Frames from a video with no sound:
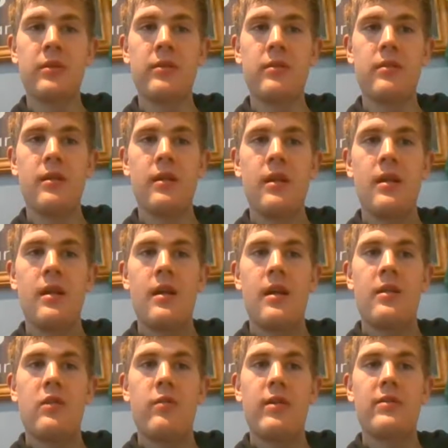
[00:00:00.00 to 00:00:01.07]
And
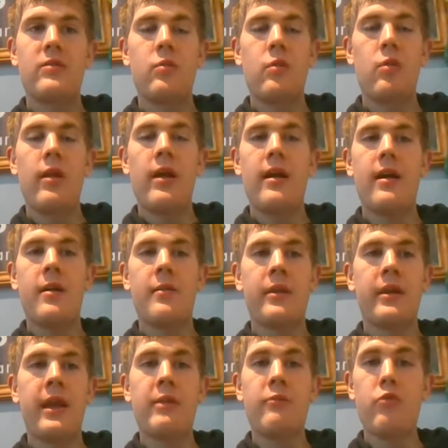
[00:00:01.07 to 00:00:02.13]
to add to all that, I'm a
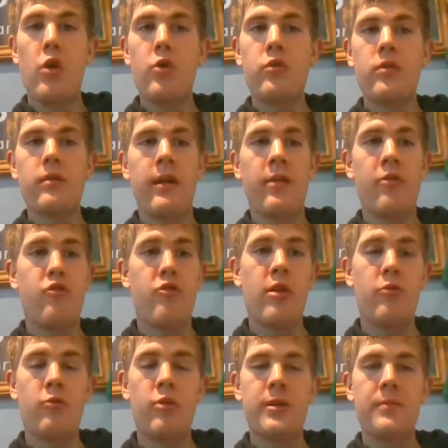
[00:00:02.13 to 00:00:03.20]
keen road and
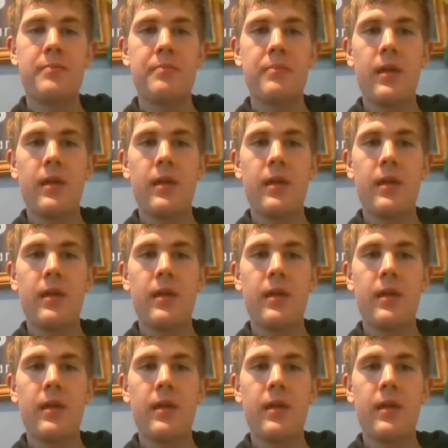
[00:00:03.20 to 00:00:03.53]
trail runner,